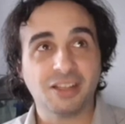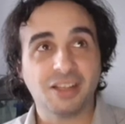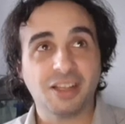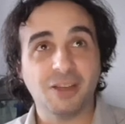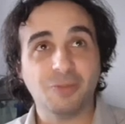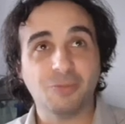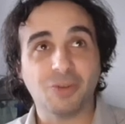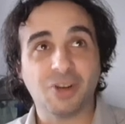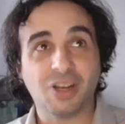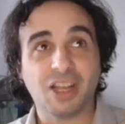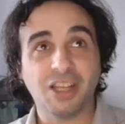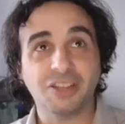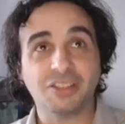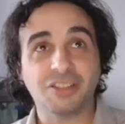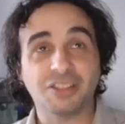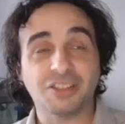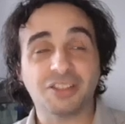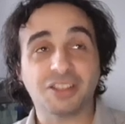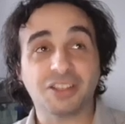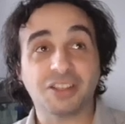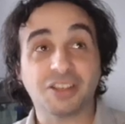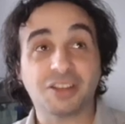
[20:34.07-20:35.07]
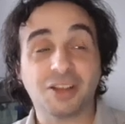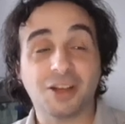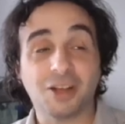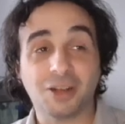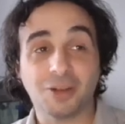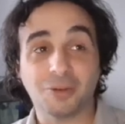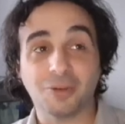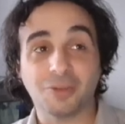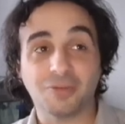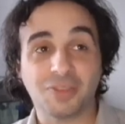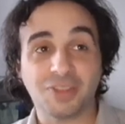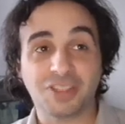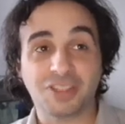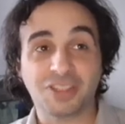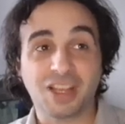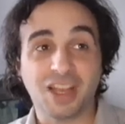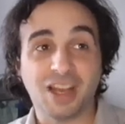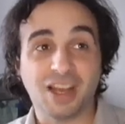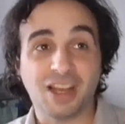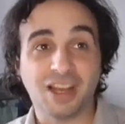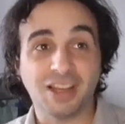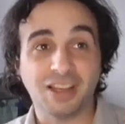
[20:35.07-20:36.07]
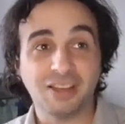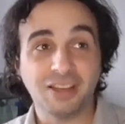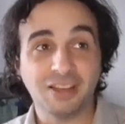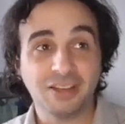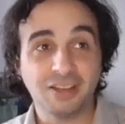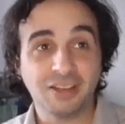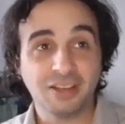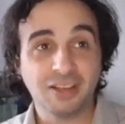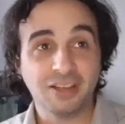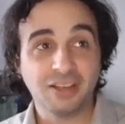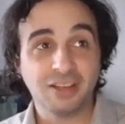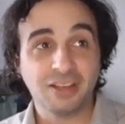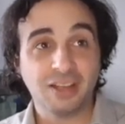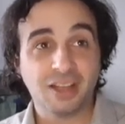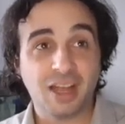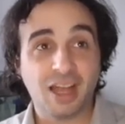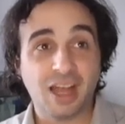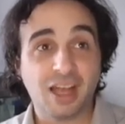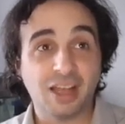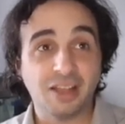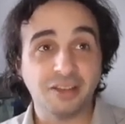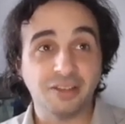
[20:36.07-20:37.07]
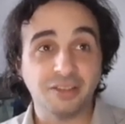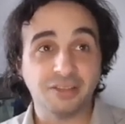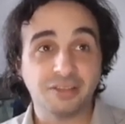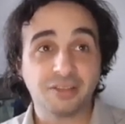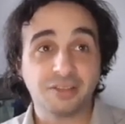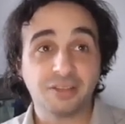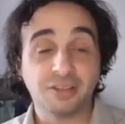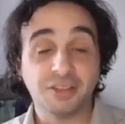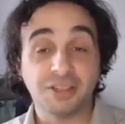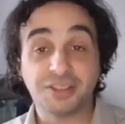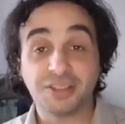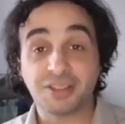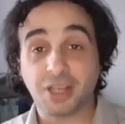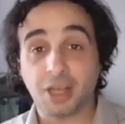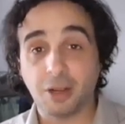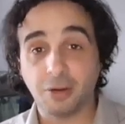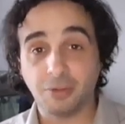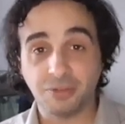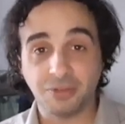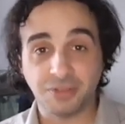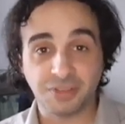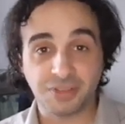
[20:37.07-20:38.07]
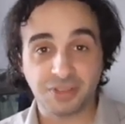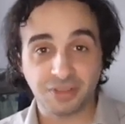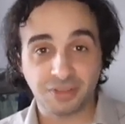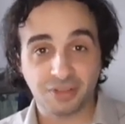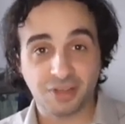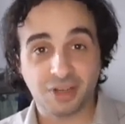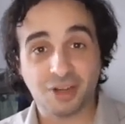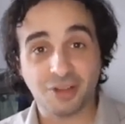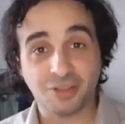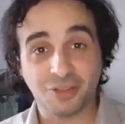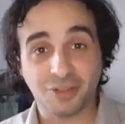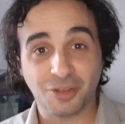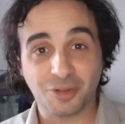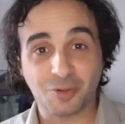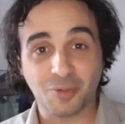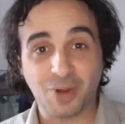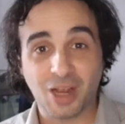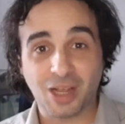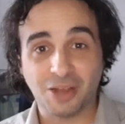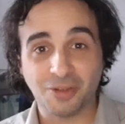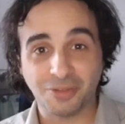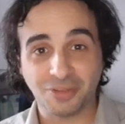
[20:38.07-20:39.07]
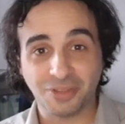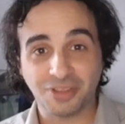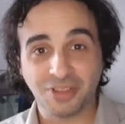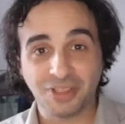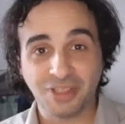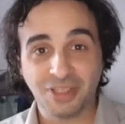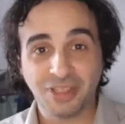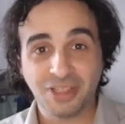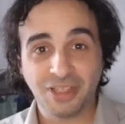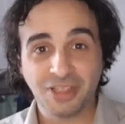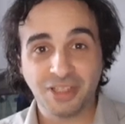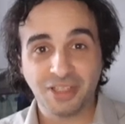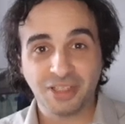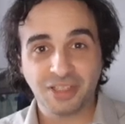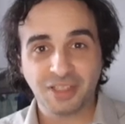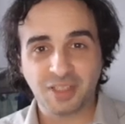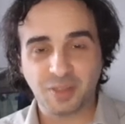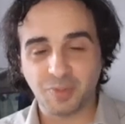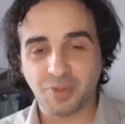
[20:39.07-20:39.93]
in relation to the color of the sky and the tones on the ground to